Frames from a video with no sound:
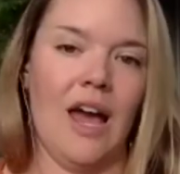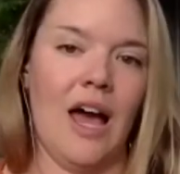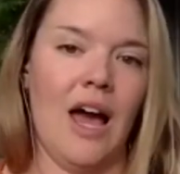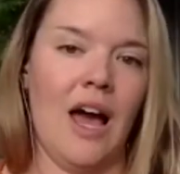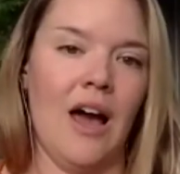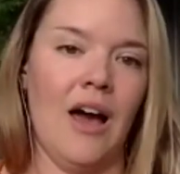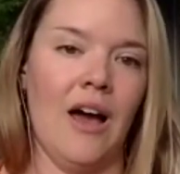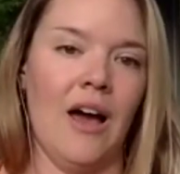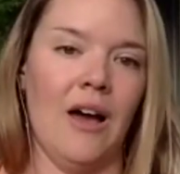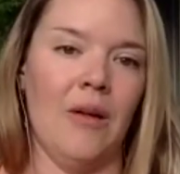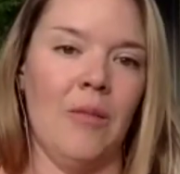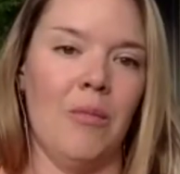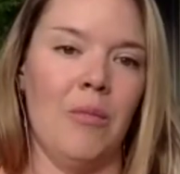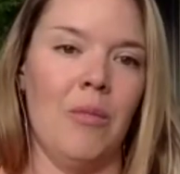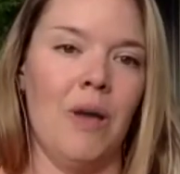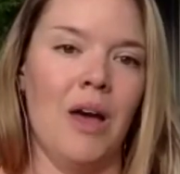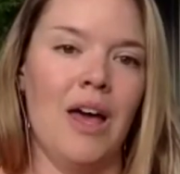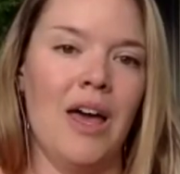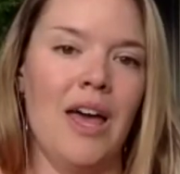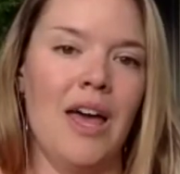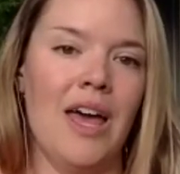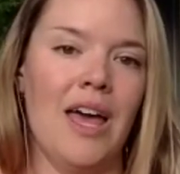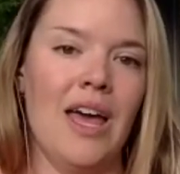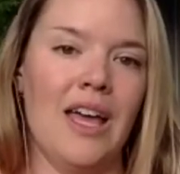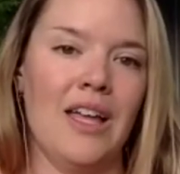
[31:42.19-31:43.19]

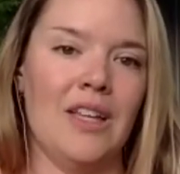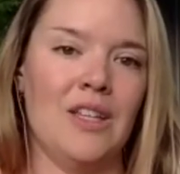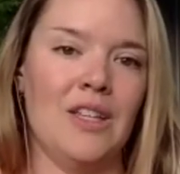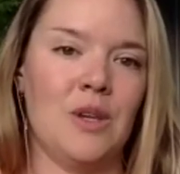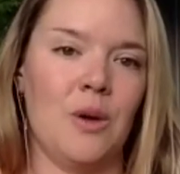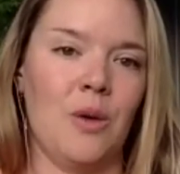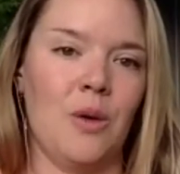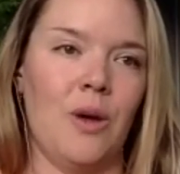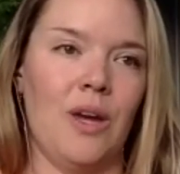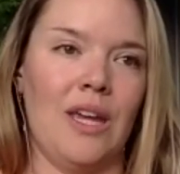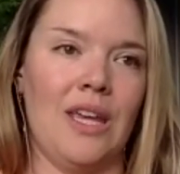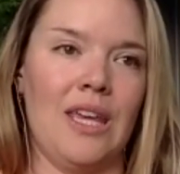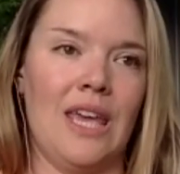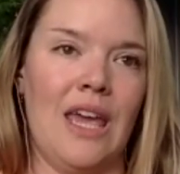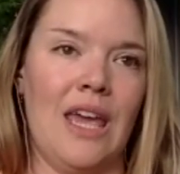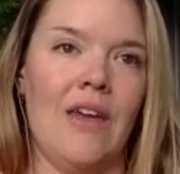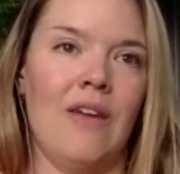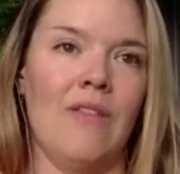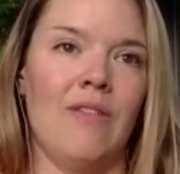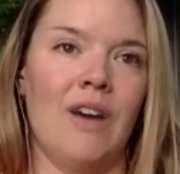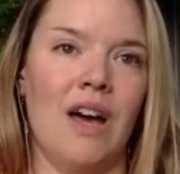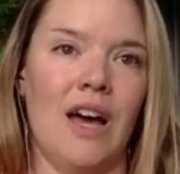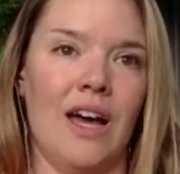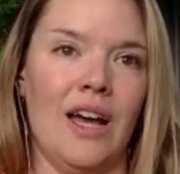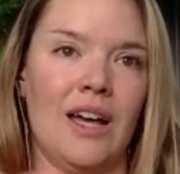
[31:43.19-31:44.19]
And so it
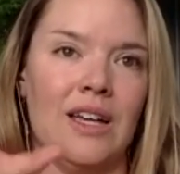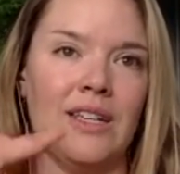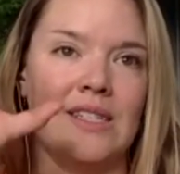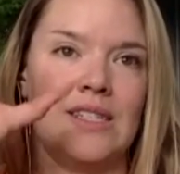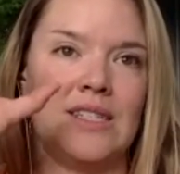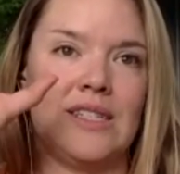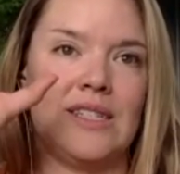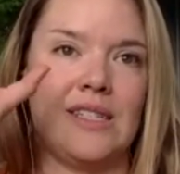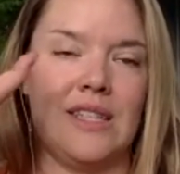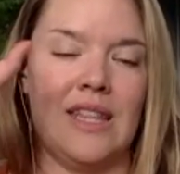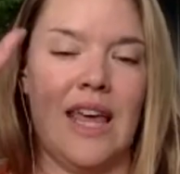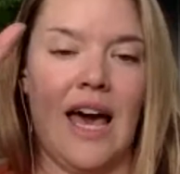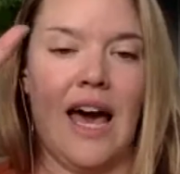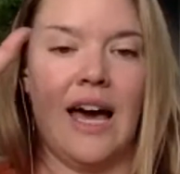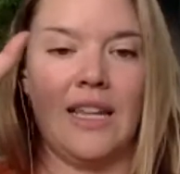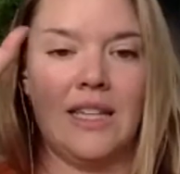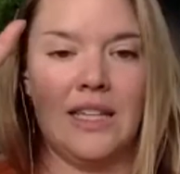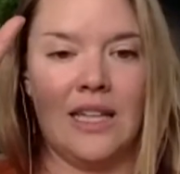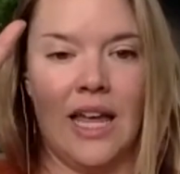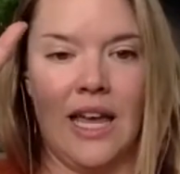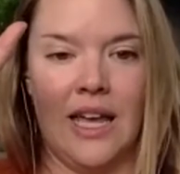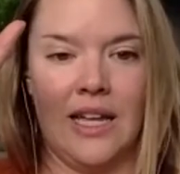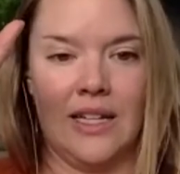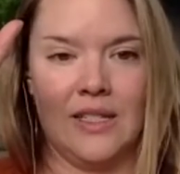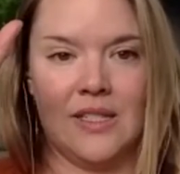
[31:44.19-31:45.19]
gave us that
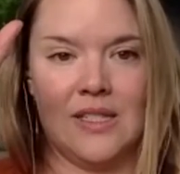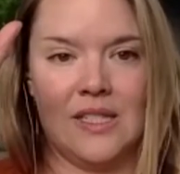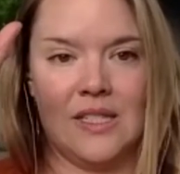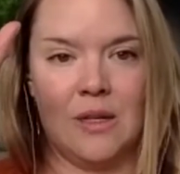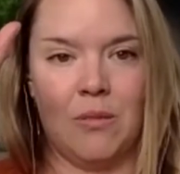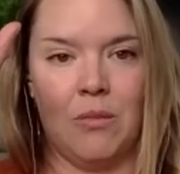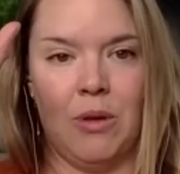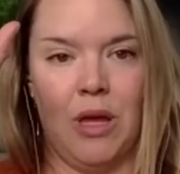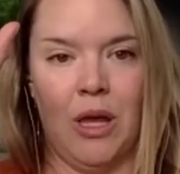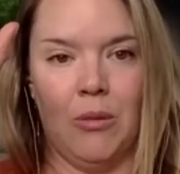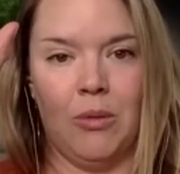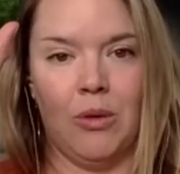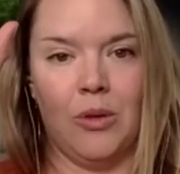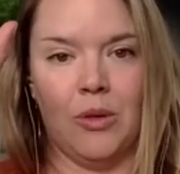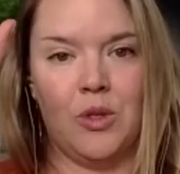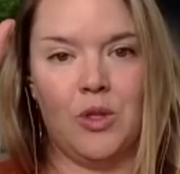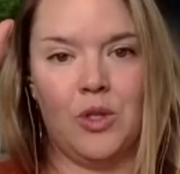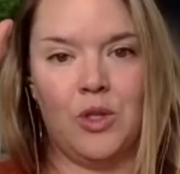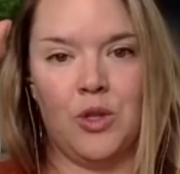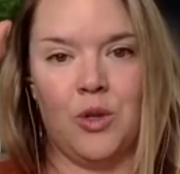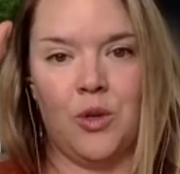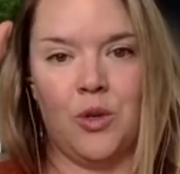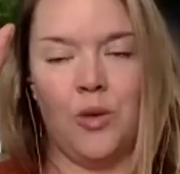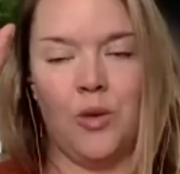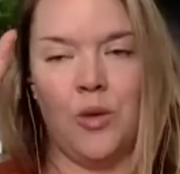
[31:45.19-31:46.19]
lens to be able
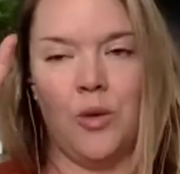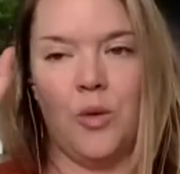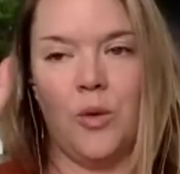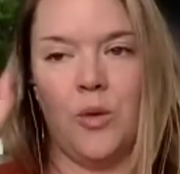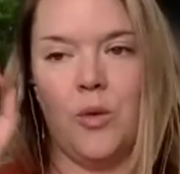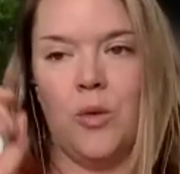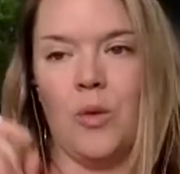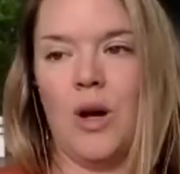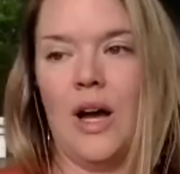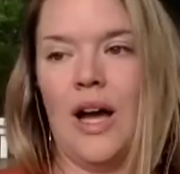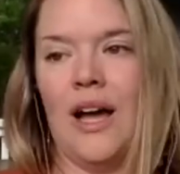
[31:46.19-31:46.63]
to,